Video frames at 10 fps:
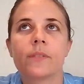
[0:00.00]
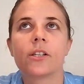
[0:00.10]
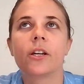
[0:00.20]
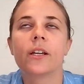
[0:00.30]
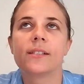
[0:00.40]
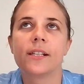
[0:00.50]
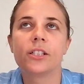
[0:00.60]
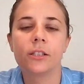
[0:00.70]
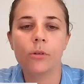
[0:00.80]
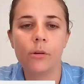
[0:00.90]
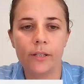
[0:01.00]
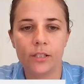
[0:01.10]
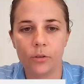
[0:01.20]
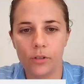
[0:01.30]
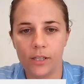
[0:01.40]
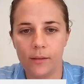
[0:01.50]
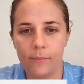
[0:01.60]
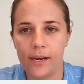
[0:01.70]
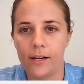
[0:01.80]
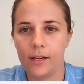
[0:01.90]
So essentially what we're talking
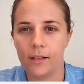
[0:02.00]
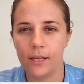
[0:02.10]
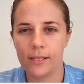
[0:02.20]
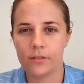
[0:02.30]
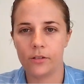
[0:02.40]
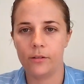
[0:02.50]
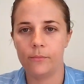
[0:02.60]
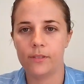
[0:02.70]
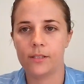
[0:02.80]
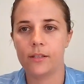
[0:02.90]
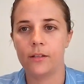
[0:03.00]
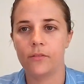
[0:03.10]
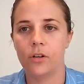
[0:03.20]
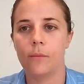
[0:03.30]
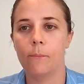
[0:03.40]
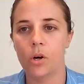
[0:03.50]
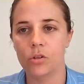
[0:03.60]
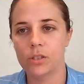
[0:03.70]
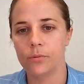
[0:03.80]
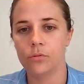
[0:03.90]
about are classrooms that have got
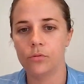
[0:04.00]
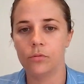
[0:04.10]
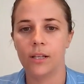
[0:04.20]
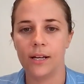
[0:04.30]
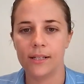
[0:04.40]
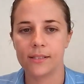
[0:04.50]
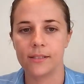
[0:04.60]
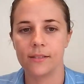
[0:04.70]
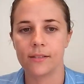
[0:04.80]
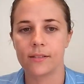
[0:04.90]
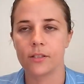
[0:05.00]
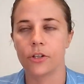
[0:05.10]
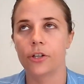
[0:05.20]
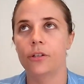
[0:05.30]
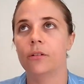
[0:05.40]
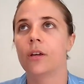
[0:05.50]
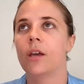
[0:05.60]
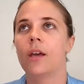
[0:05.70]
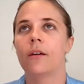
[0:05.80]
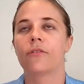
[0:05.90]
multiple classes. So
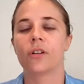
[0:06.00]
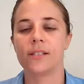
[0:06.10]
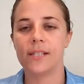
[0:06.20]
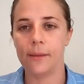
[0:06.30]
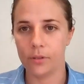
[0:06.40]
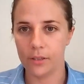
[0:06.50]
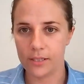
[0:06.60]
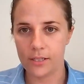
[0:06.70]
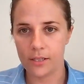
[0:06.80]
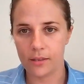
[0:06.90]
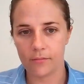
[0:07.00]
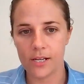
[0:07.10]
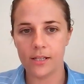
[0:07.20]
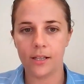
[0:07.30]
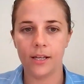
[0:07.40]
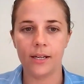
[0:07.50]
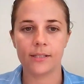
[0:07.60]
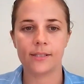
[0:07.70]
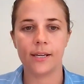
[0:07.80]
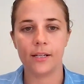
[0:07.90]
for example, a year three
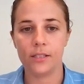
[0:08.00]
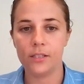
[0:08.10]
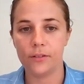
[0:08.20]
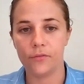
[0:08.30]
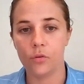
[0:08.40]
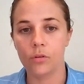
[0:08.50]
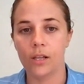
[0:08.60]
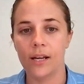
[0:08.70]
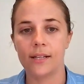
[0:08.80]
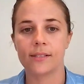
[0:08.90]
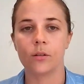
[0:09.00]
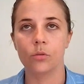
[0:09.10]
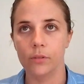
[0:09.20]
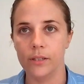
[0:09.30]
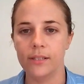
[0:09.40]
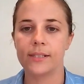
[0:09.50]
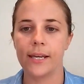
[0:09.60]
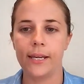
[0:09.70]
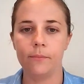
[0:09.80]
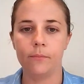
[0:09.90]
class and a year four class all in the
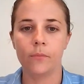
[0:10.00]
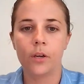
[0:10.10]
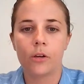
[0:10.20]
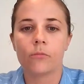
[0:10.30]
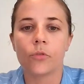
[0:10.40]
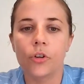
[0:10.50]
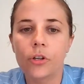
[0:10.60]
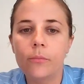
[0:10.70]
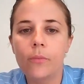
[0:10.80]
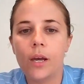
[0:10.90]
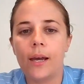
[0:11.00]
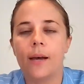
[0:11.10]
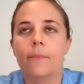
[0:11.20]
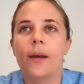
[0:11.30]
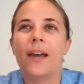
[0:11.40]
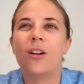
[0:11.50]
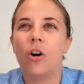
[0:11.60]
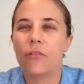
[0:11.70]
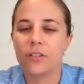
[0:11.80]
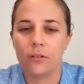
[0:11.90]
same room, and
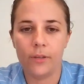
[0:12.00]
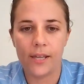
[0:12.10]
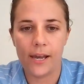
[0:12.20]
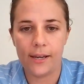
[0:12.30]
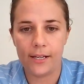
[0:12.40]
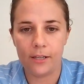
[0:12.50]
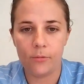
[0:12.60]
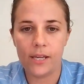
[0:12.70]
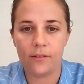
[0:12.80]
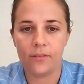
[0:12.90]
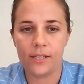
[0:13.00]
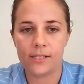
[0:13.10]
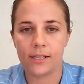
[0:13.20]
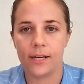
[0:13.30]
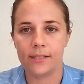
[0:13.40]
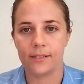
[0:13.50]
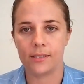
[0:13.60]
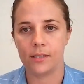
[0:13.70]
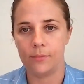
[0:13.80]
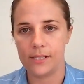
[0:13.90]
often without any way for these classes
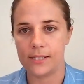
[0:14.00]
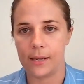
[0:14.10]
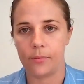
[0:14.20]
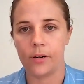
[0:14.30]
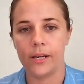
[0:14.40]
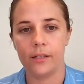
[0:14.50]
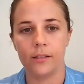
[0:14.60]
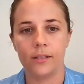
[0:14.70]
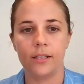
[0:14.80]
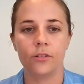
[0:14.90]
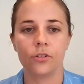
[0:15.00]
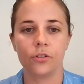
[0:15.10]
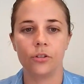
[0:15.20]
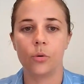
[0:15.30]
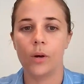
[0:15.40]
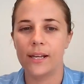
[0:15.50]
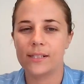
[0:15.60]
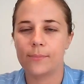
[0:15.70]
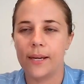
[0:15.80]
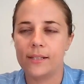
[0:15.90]
to be separated into quiet
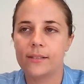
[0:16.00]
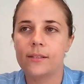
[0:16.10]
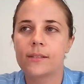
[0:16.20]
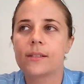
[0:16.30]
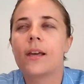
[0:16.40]
spaces.